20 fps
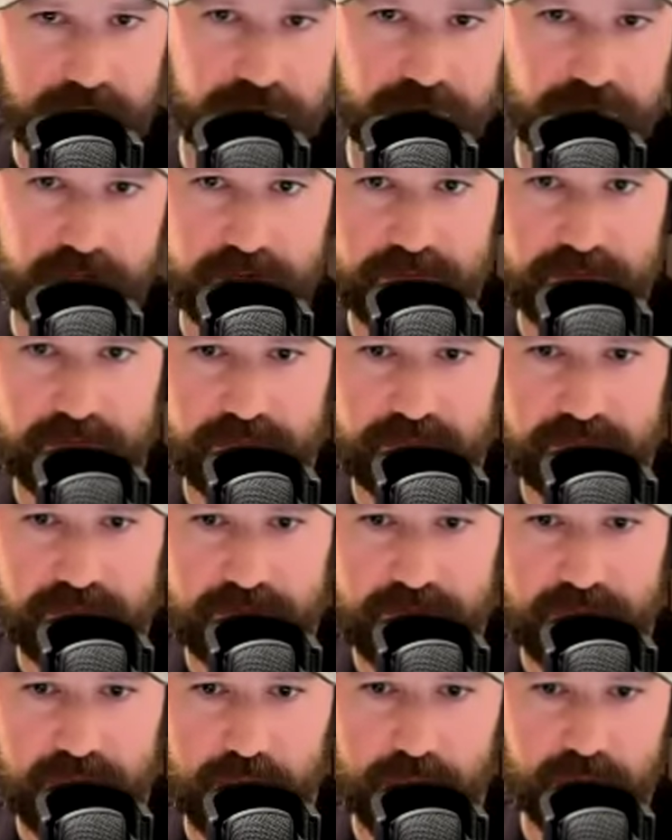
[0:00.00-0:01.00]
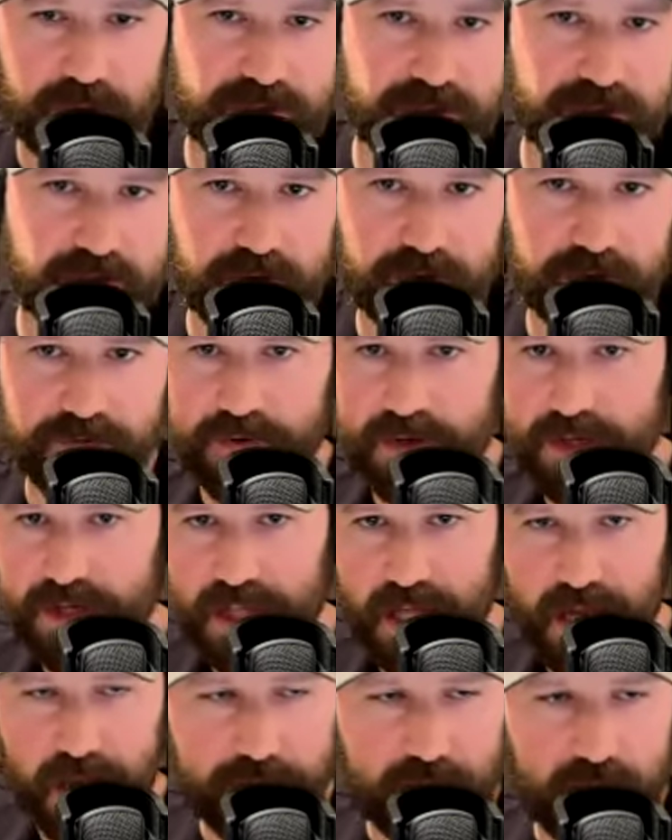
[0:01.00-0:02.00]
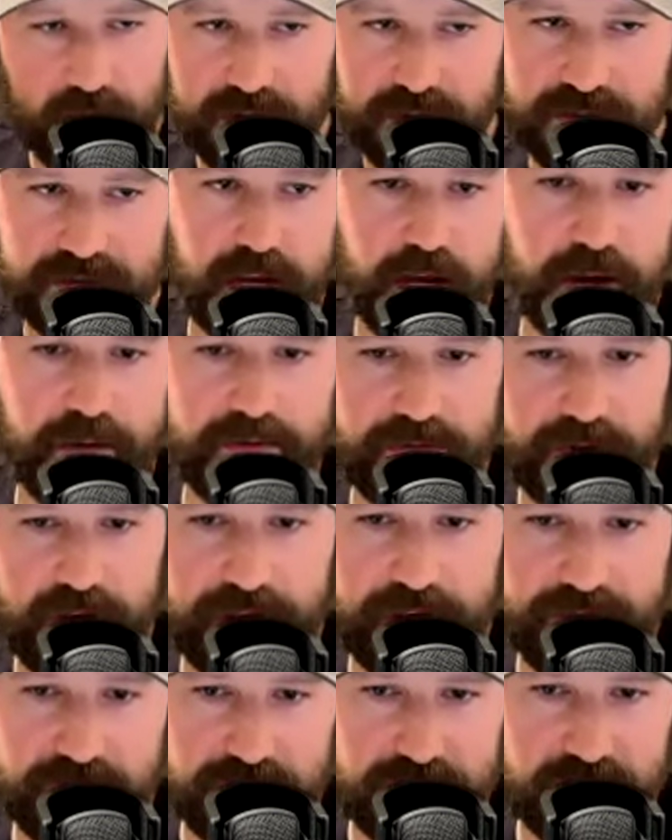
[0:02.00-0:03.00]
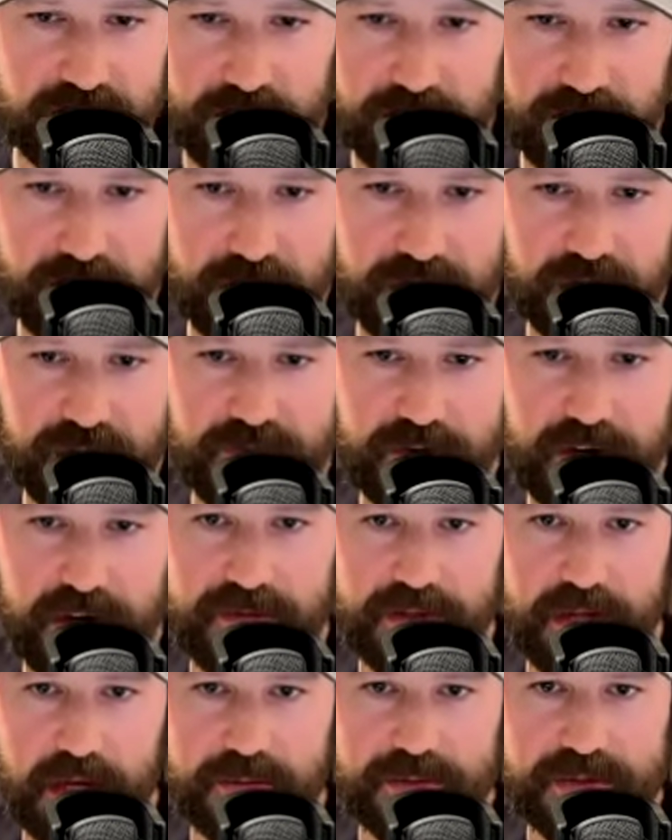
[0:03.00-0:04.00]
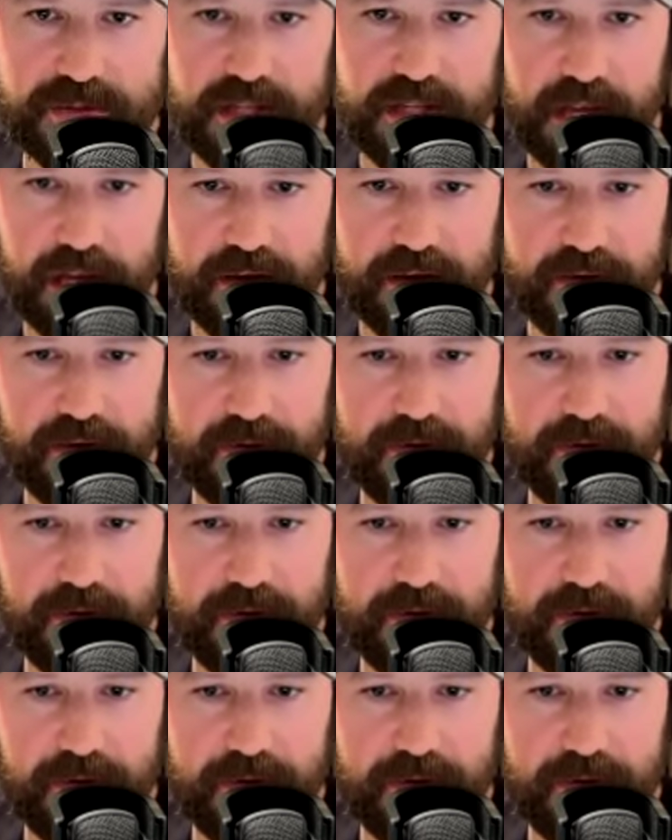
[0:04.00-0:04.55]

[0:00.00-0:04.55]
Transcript: feet. And we used to do it free climbing all the time, 3 to 5 times a day.